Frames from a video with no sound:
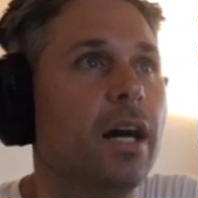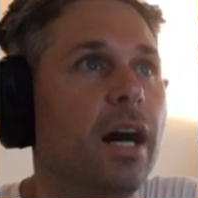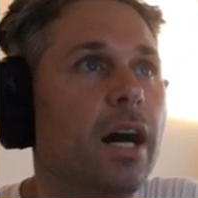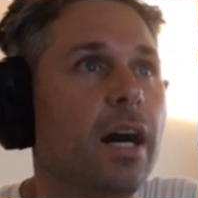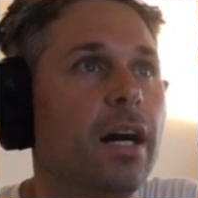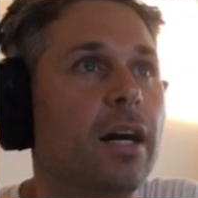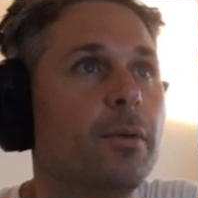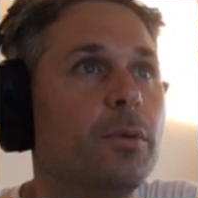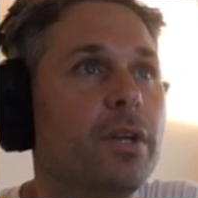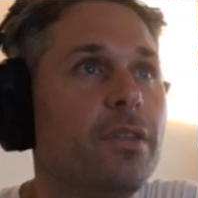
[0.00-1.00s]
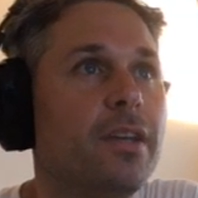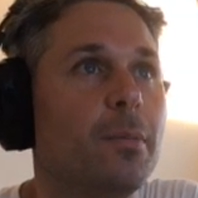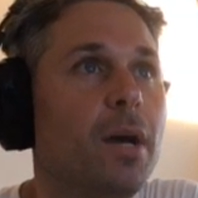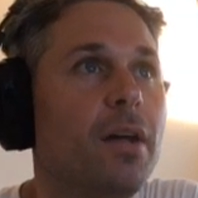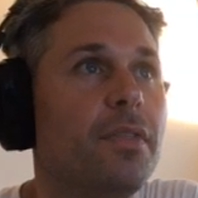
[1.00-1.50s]
What do you think
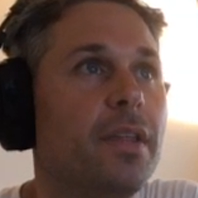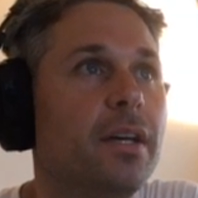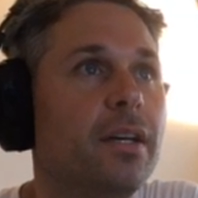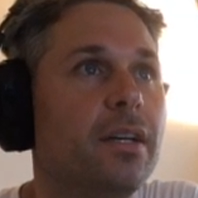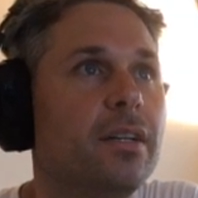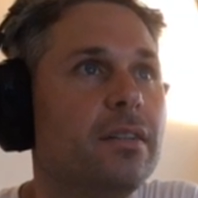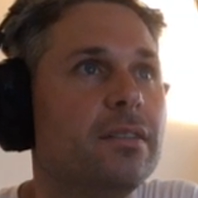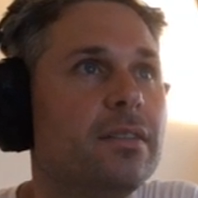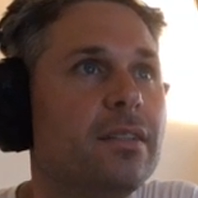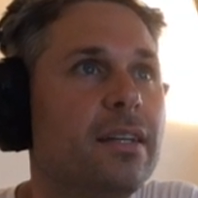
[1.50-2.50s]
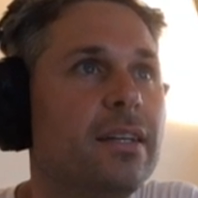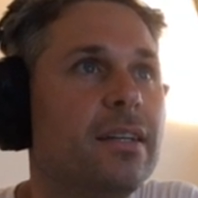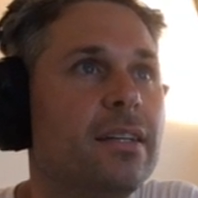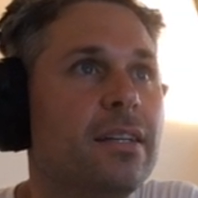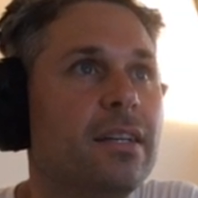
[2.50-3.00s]
about the
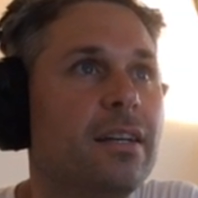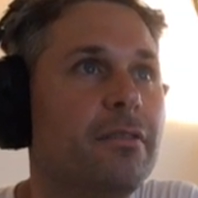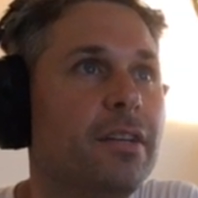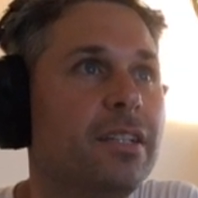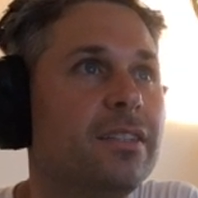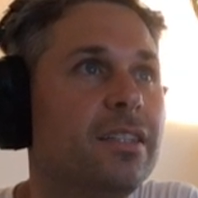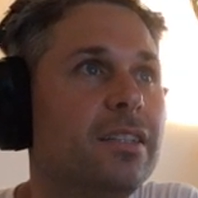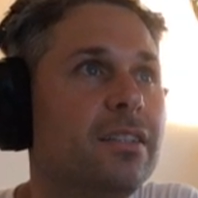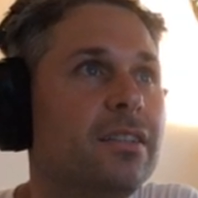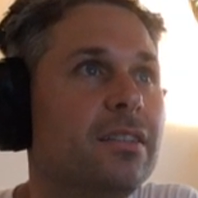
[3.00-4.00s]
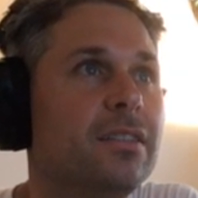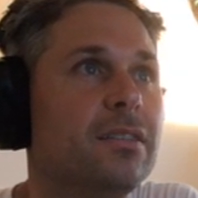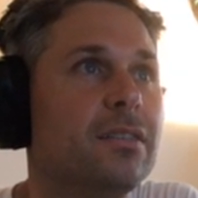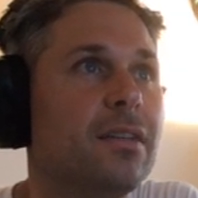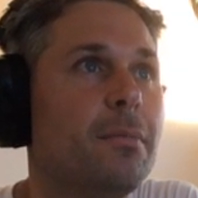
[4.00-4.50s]
Barentsen
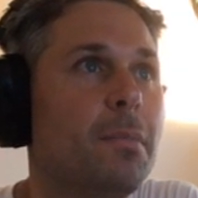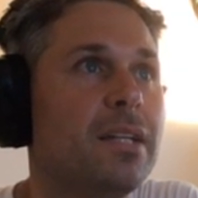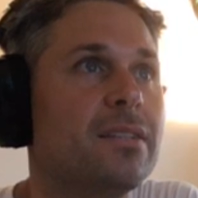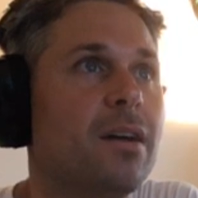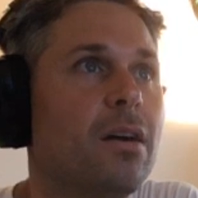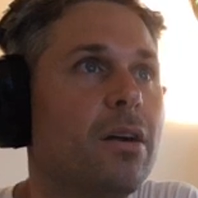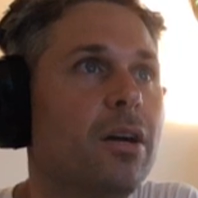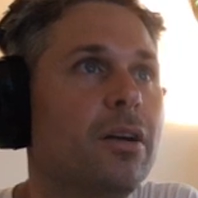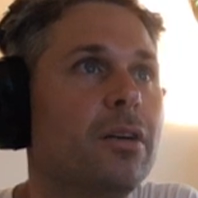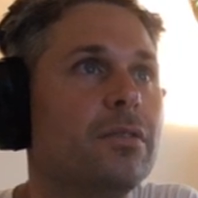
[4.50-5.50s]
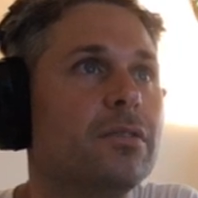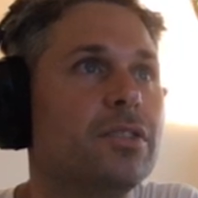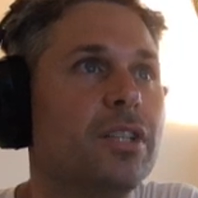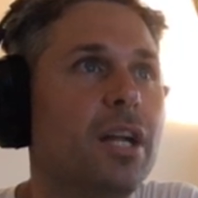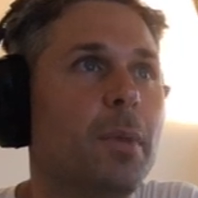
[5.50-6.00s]
Mataro?
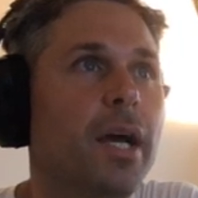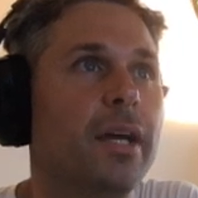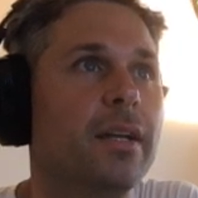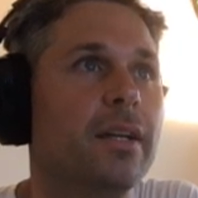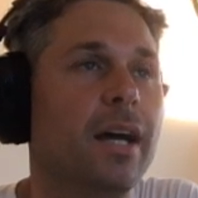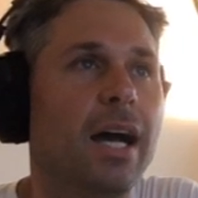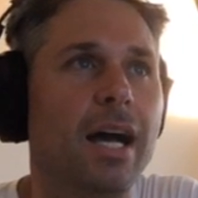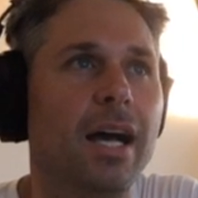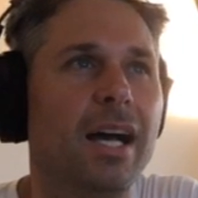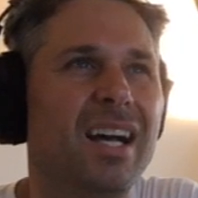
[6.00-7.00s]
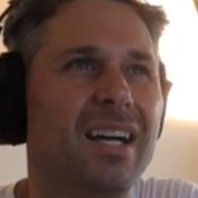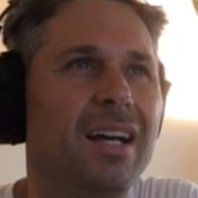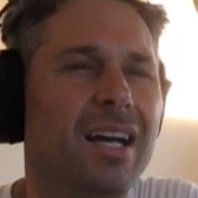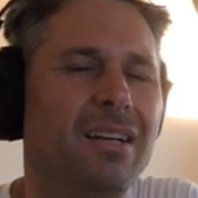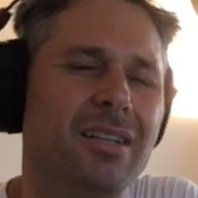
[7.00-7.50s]
Should I buy it?
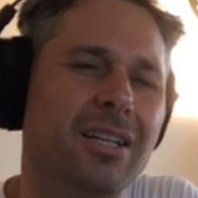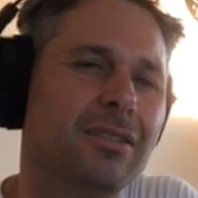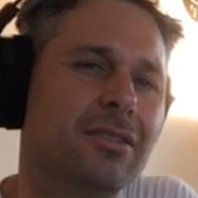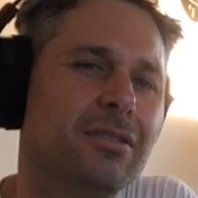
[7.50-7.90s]
I don't know.